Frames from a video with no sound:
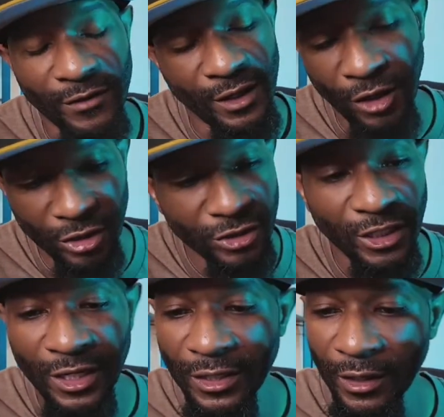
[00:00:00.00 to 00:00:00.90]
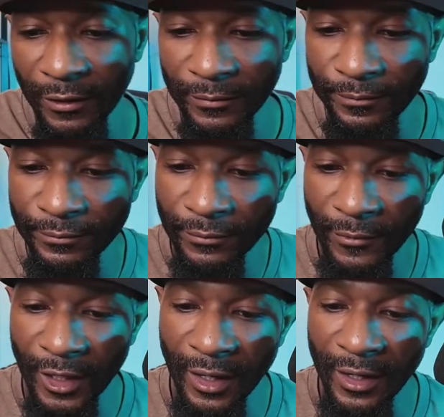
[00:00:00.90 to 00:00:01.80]
Y'all just hang in there.
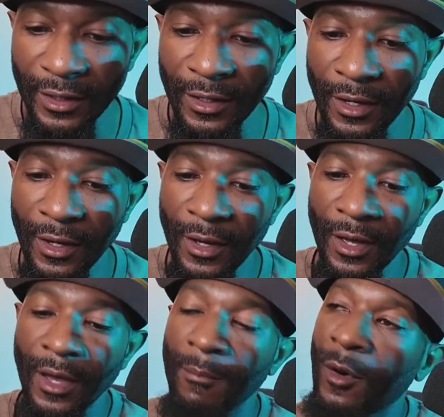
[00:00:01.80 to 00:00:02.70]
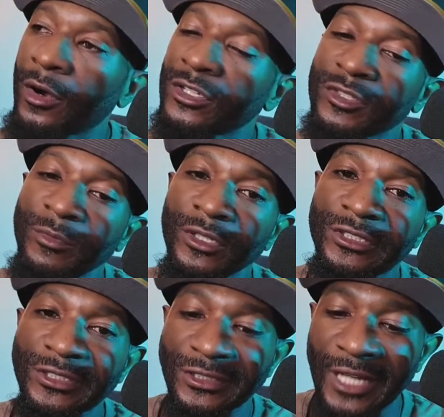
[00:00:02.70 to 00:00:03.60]
All right. Marcus Smith,
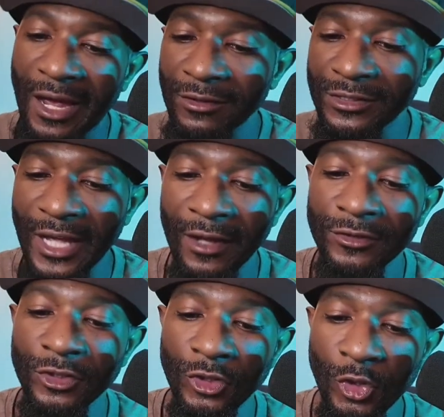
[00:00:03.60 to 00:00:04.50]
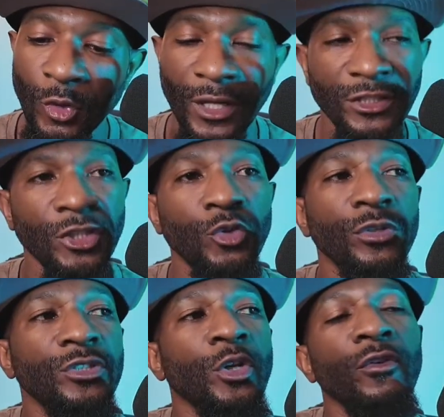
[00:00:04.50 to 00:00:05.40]
shouts out to you. I see you in
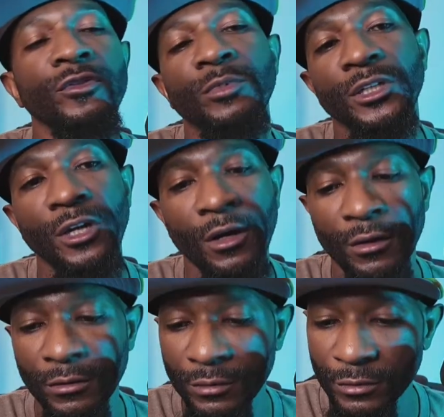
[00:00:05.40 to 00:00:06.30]
service, big dog.